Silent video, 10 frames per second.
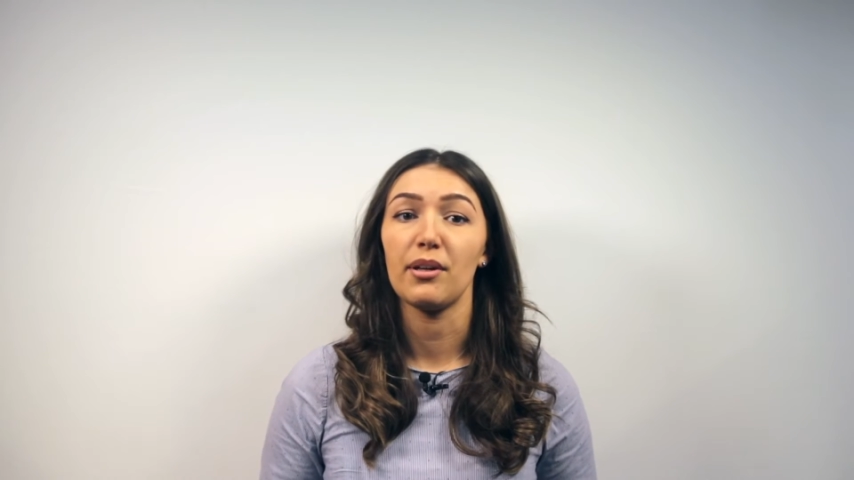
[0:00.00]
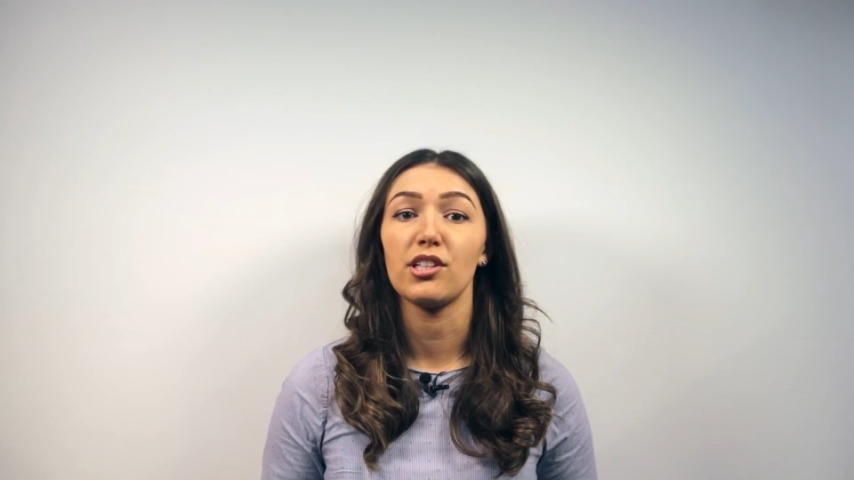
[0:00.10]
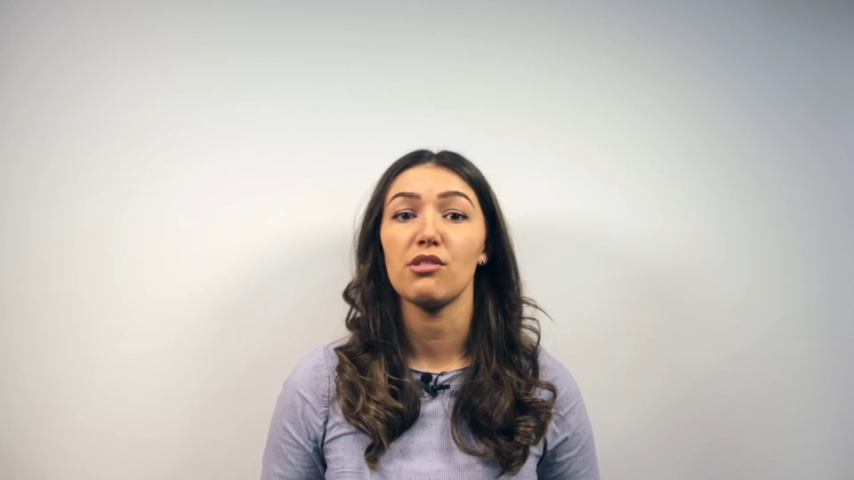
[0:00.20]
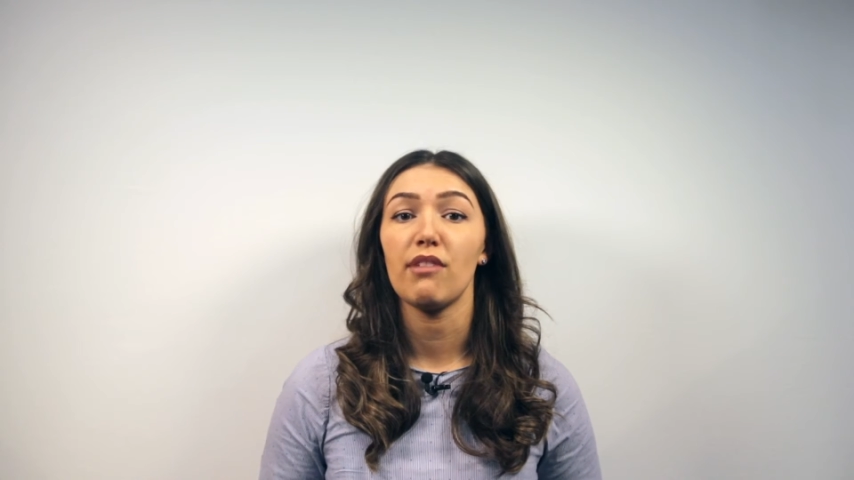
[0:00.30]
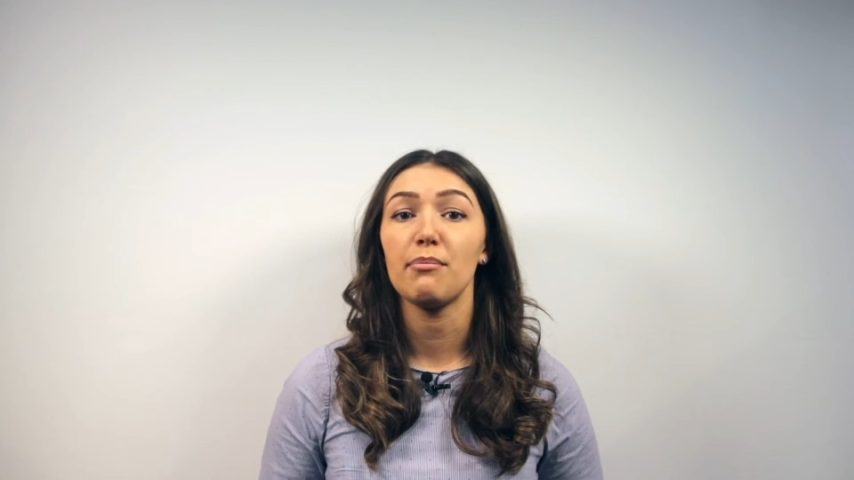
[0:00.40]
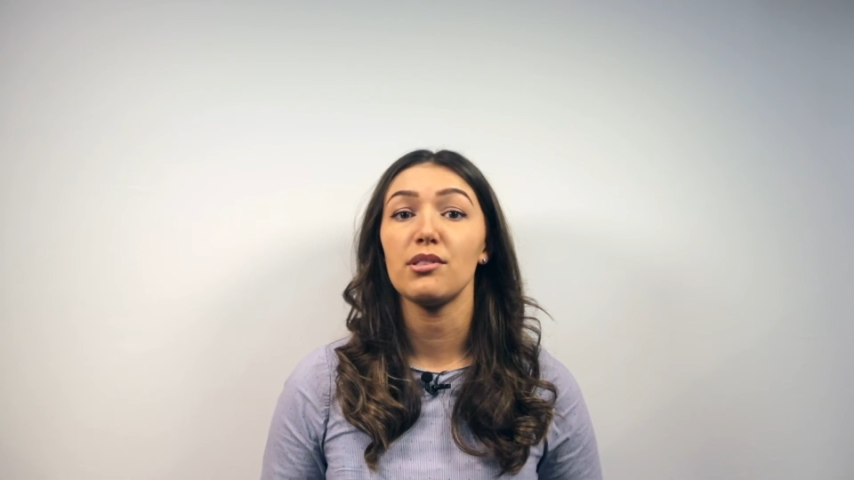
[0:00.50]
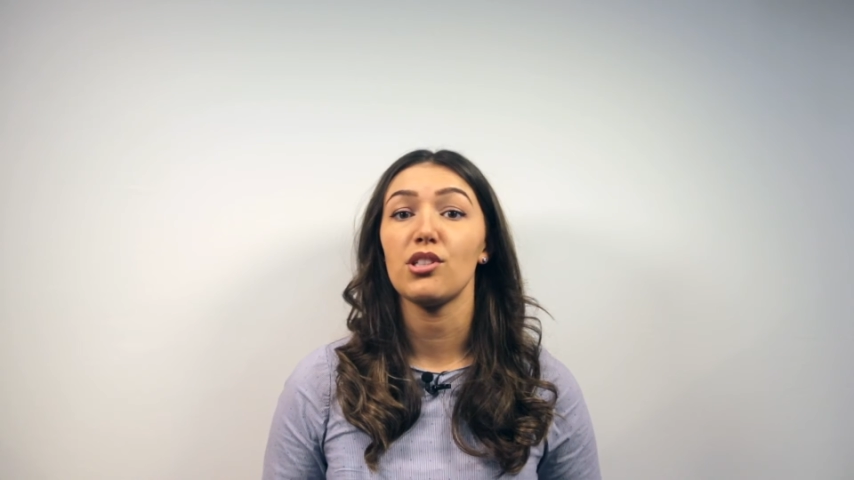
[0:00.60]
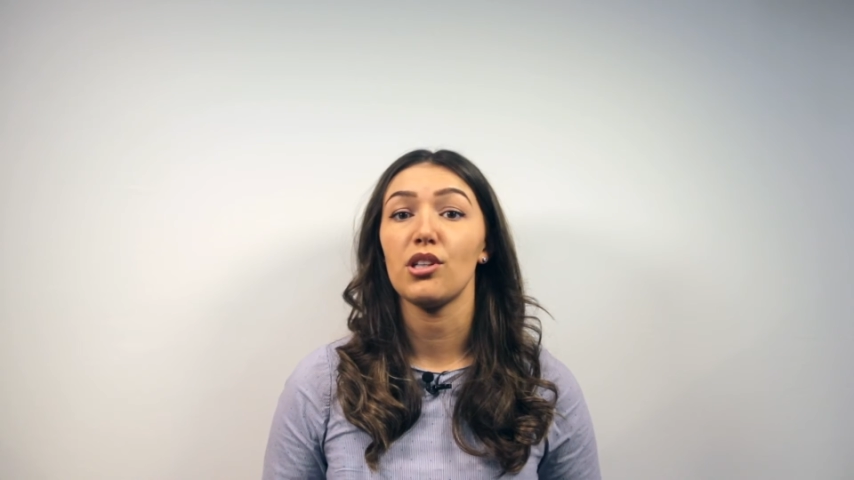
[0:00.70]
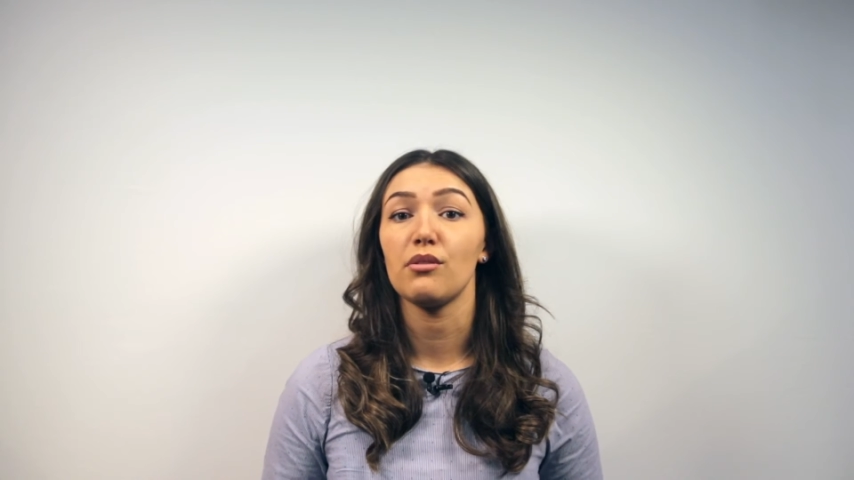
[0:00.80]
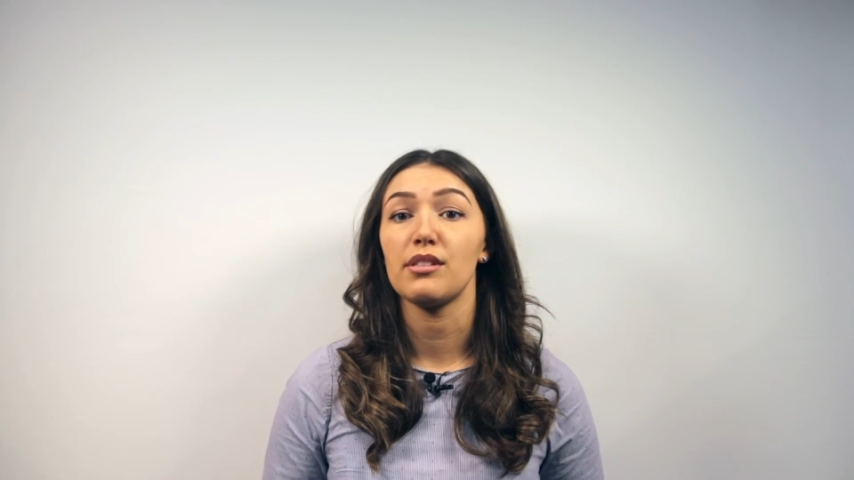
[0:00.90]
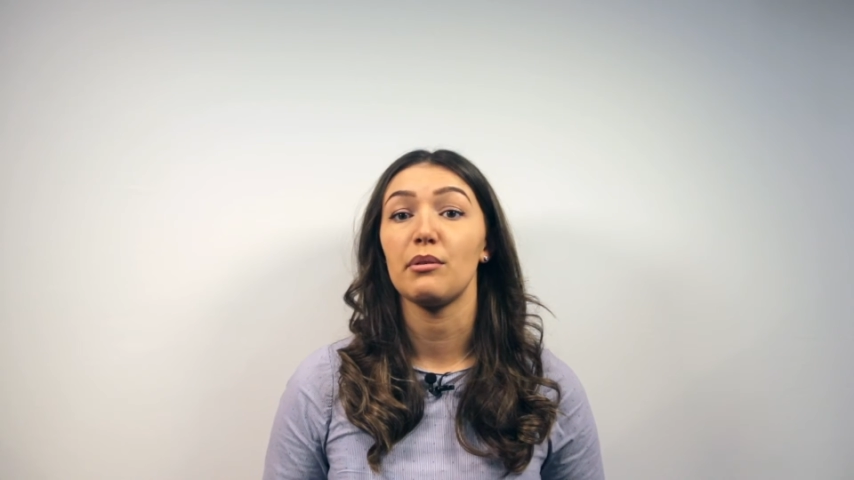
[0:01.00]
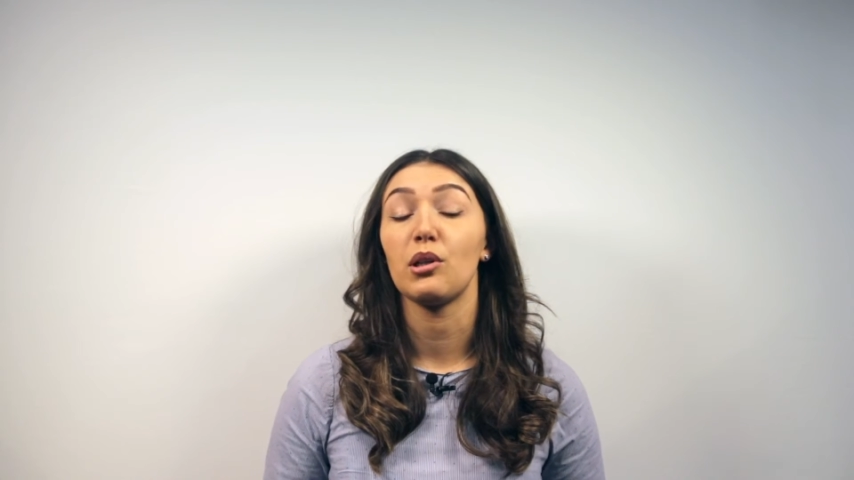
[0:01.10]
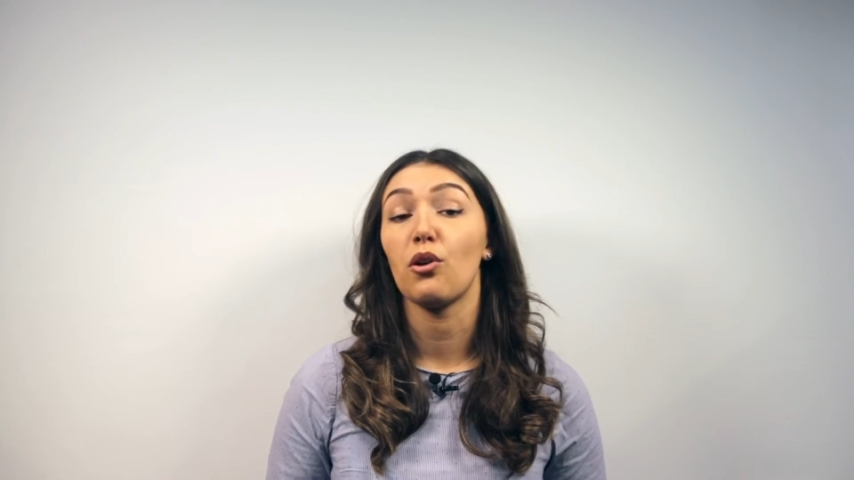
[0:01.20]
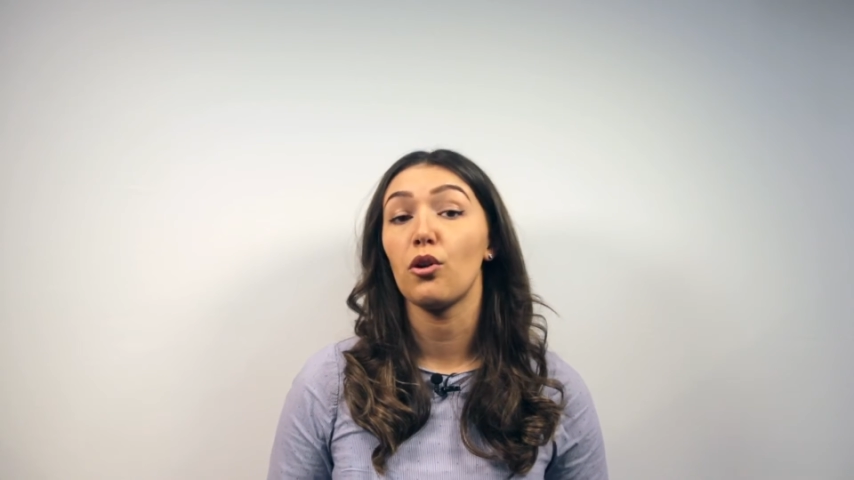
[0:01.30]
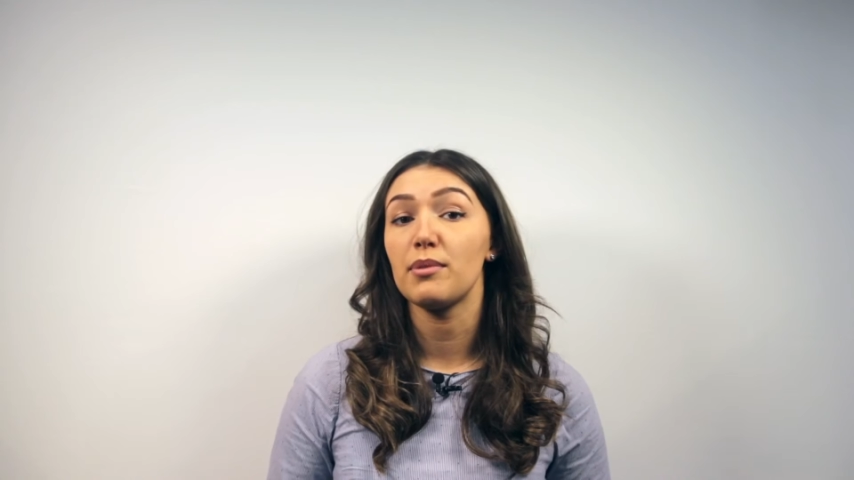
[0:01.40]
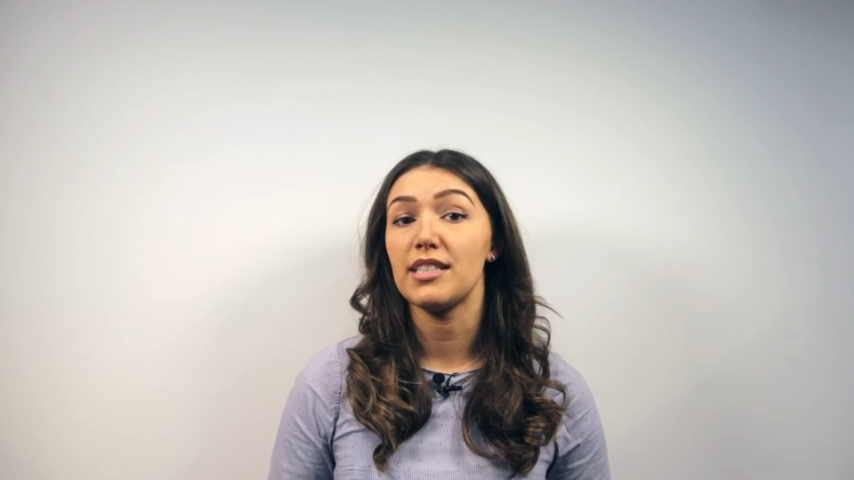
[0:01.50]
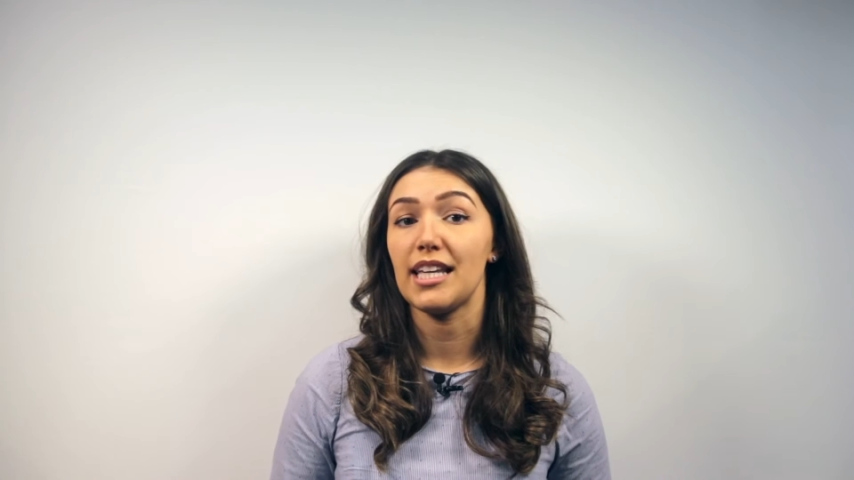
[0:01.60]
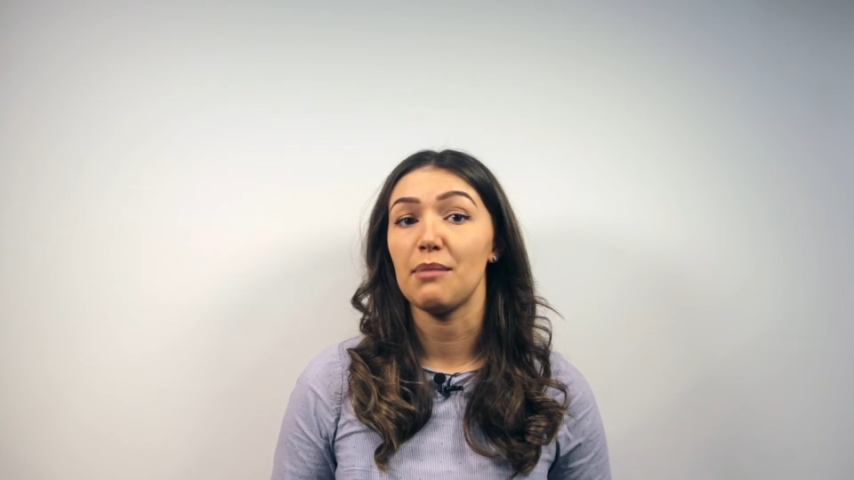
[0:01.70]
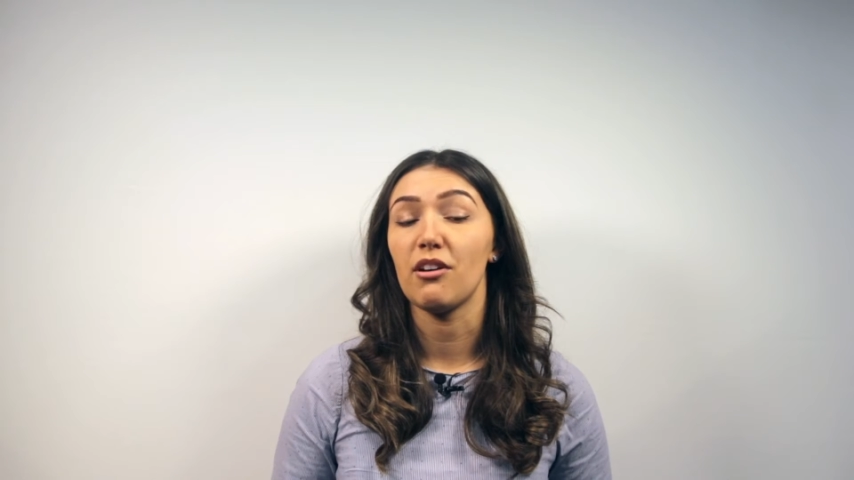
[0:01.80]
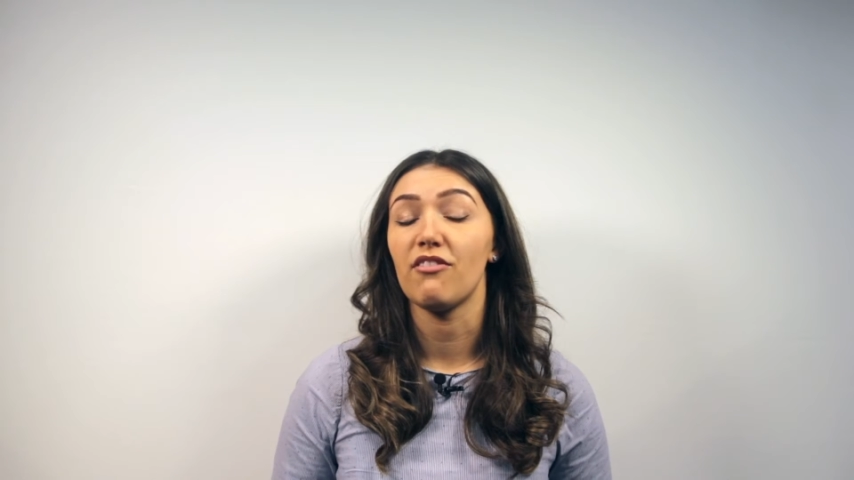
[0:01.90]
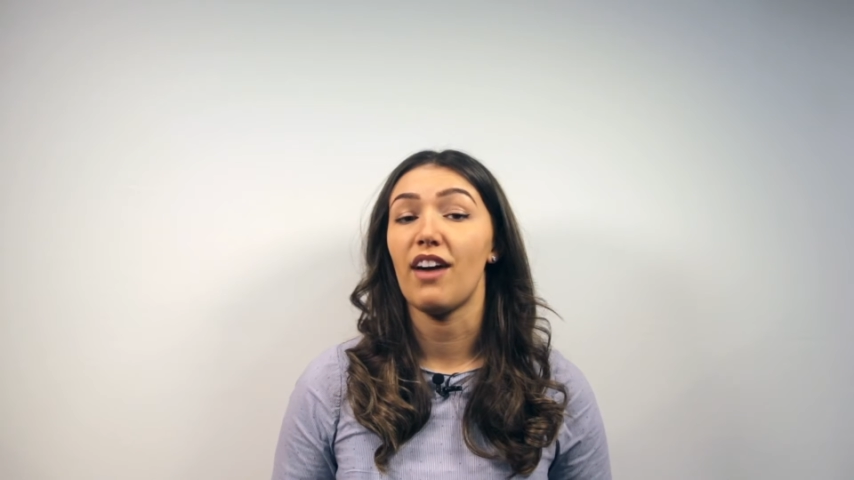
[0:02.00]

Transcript: because they're able to use our global team